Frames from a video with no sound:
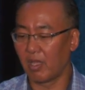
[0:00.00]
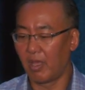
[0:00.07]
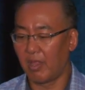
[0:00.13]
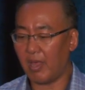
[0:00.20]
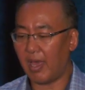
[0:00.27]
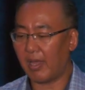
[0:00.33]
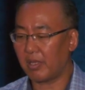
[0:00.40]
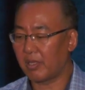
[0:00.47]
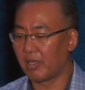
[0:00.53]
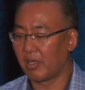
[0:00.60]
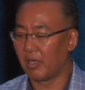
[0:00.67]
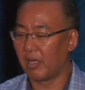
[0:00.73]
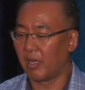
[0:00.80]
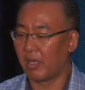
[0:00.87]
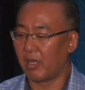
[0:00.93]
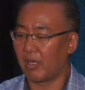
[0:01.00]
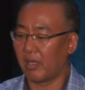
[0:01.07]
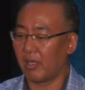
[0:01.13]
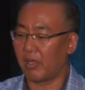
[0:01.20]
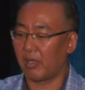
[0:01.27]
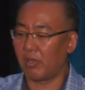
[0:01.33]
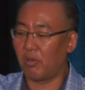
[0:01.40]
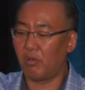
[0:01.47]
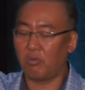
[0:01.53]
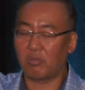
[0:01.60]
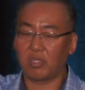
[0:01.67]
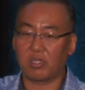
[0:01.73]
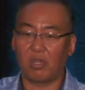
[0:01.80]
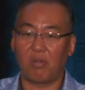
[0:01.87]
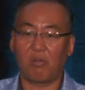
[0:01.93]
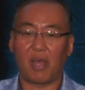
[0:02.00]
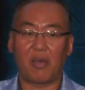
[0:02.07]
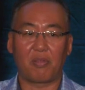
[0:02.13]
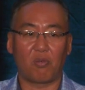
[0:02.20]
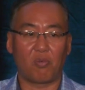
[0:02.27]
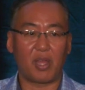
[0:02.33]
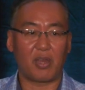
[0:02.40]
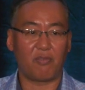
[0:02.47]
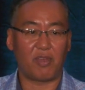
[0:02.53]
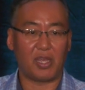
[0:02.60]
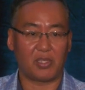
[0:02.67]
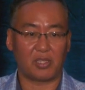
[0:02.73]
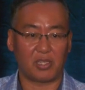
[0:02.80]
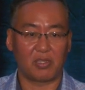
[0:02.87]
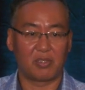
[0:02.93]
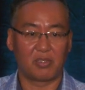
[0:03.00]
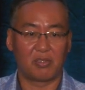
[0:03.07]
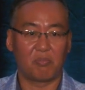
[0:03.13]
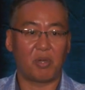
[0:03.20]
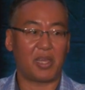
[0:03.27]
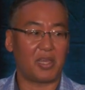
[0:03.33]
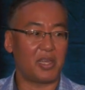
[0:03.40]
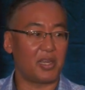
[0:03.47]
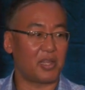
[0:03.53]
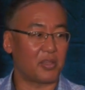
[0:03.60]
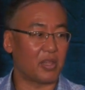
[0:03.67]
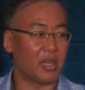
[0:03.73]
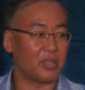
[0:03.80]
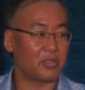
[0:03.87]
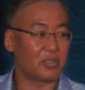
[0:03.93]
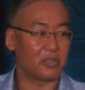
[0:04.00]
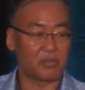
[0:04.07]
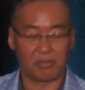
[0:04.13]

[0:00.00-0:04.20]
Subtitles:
that you slow down the rate of aging by eating less.